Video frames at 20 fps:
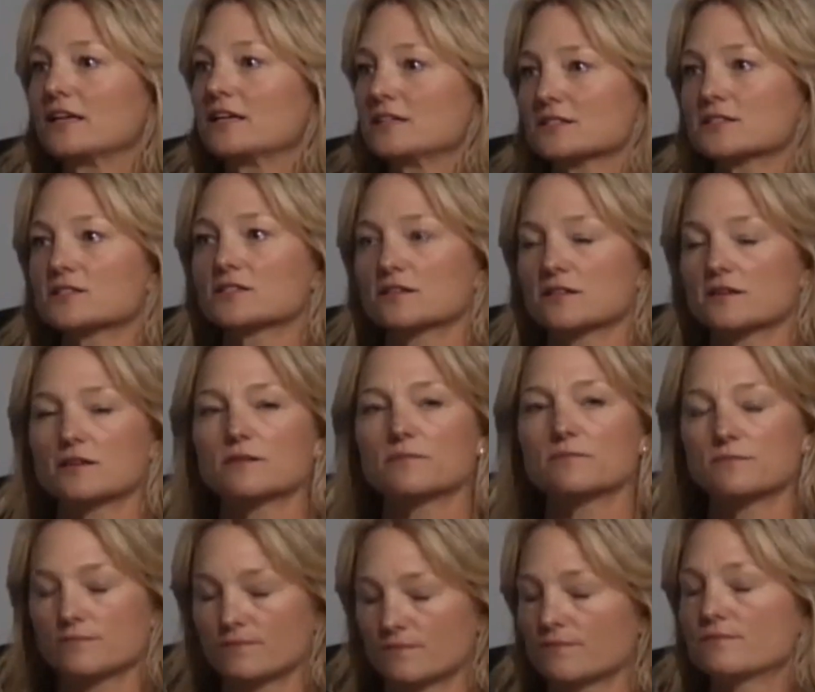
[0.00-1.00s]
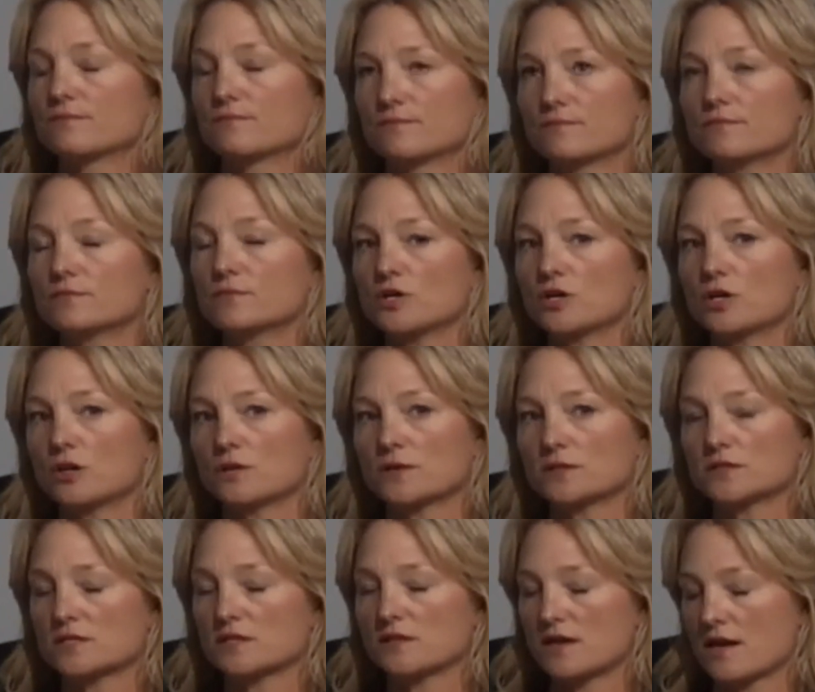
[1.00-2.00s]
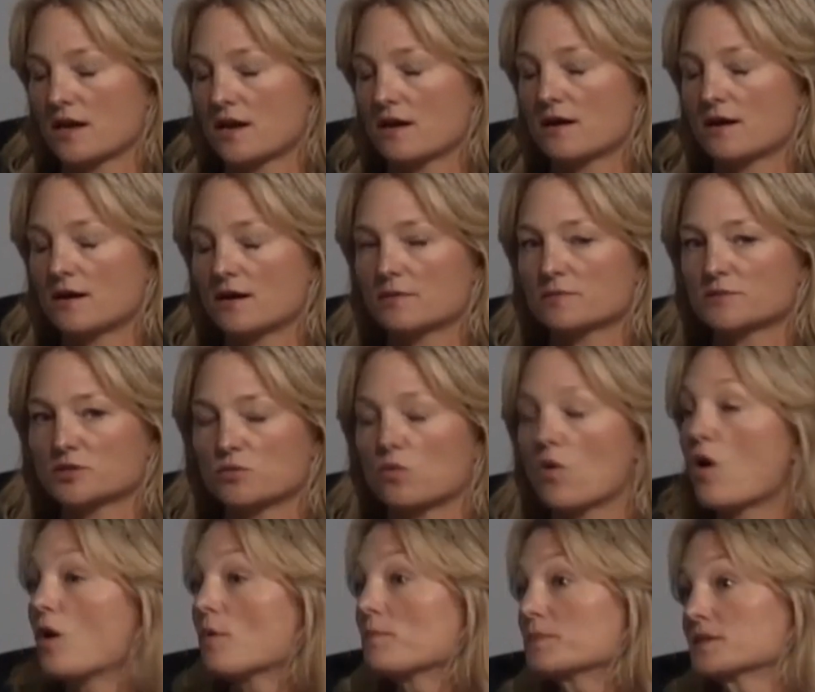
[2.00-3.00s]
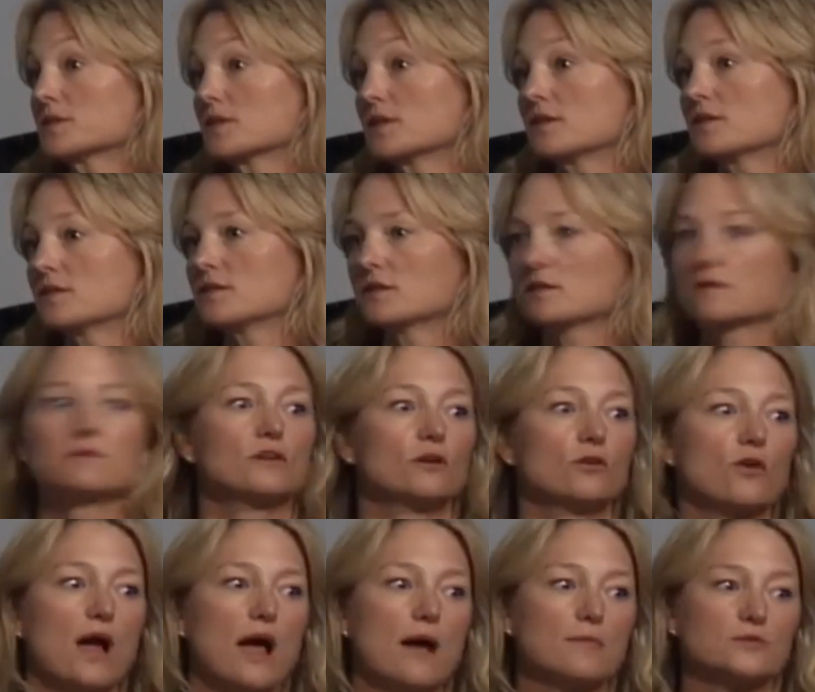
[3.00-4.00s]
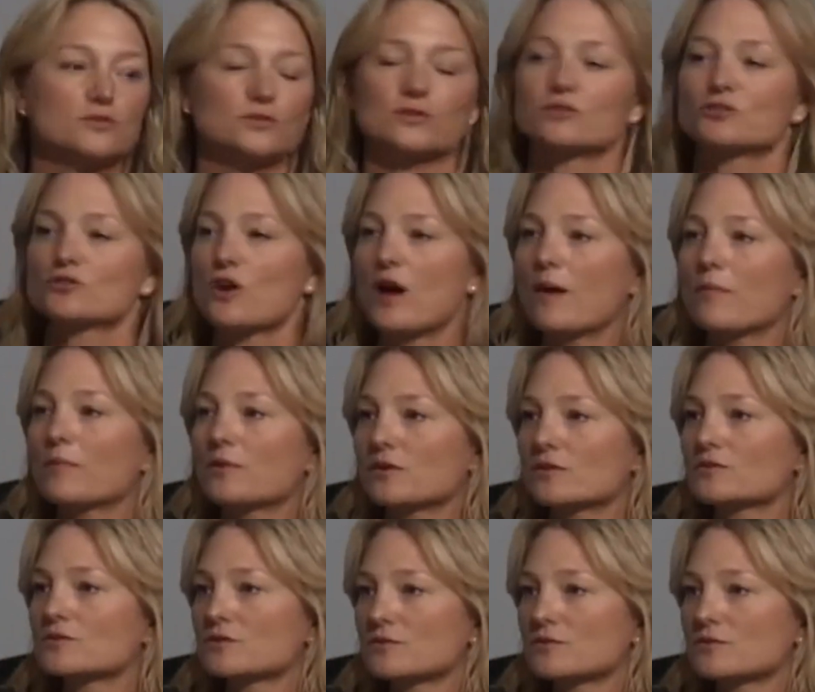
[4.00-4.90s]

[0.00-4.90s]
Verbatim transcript: and into the, you know, into the um, swamps and the crabbers and the trappers.